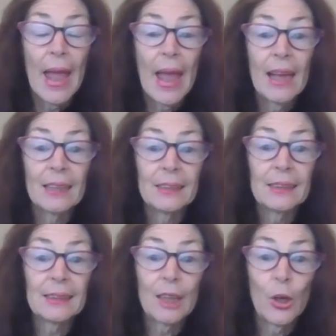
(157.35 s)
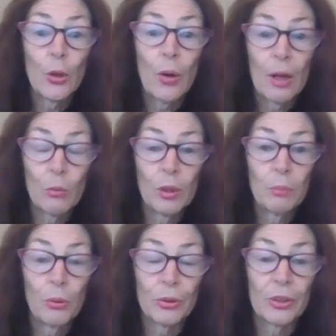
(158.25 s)
And so I will
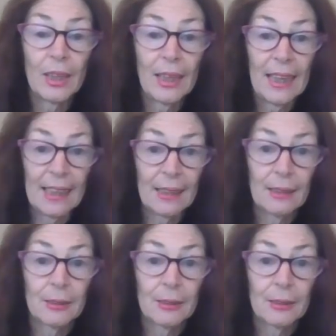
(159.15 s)
put the link